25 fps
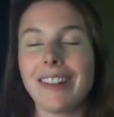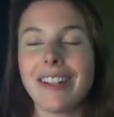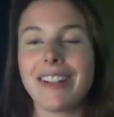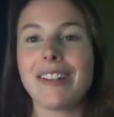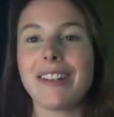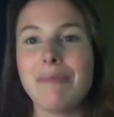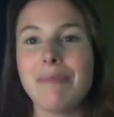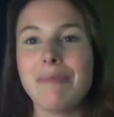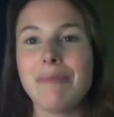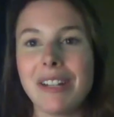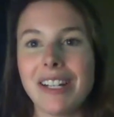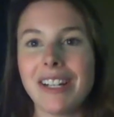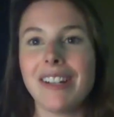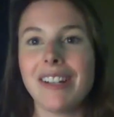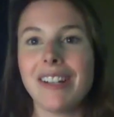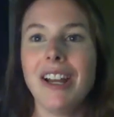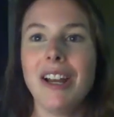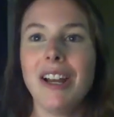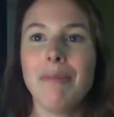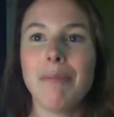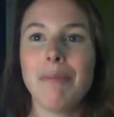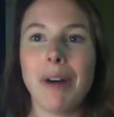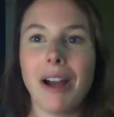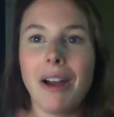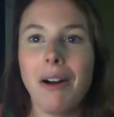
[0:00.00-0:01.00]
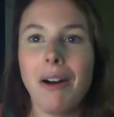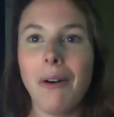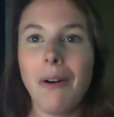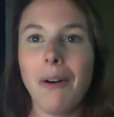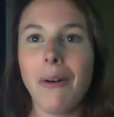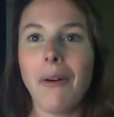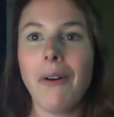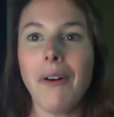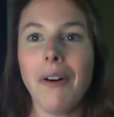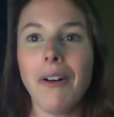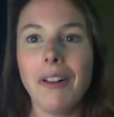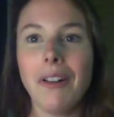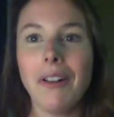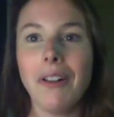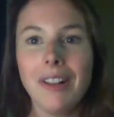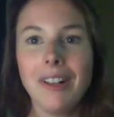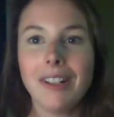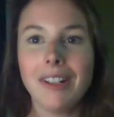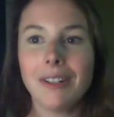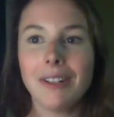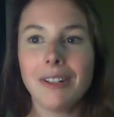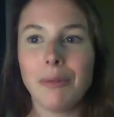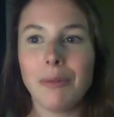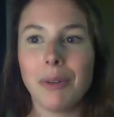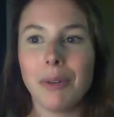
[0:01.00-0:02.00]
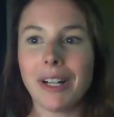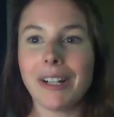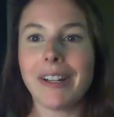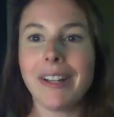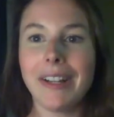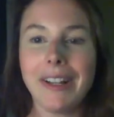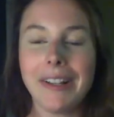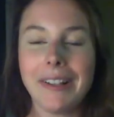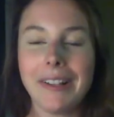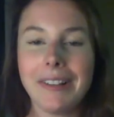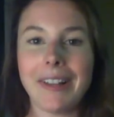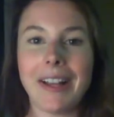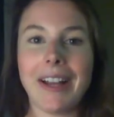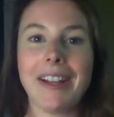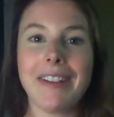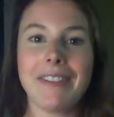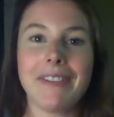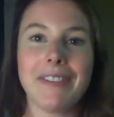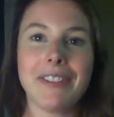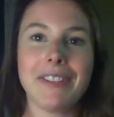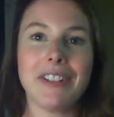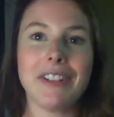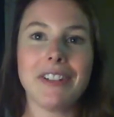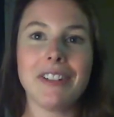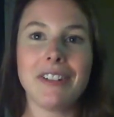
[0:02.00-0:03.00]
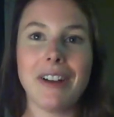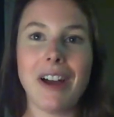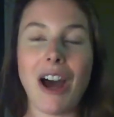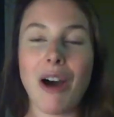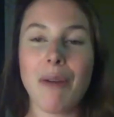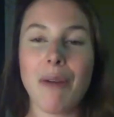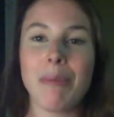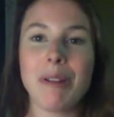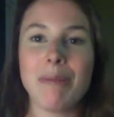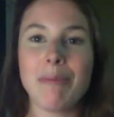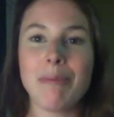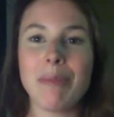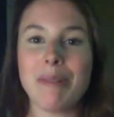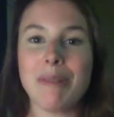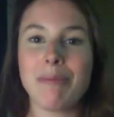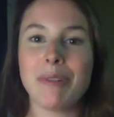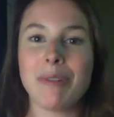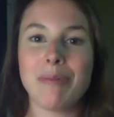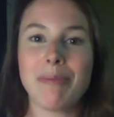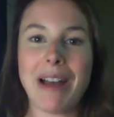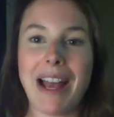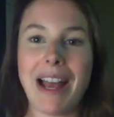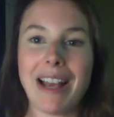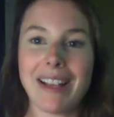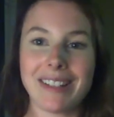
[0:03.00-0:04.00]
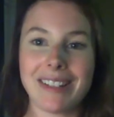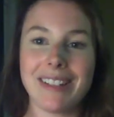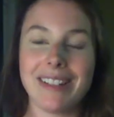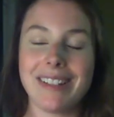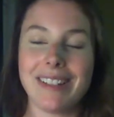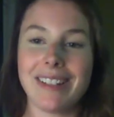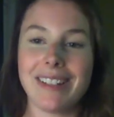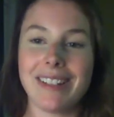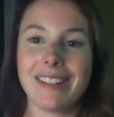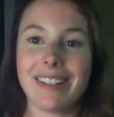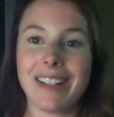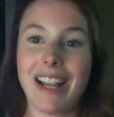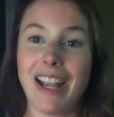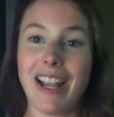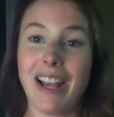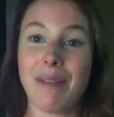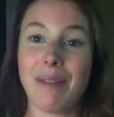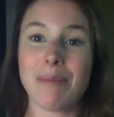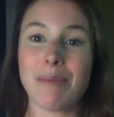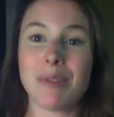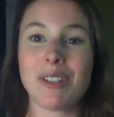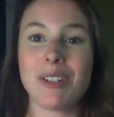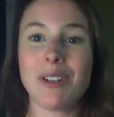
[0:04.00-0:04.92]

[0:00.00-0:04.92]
committed my whole working life to helping people pass these exams.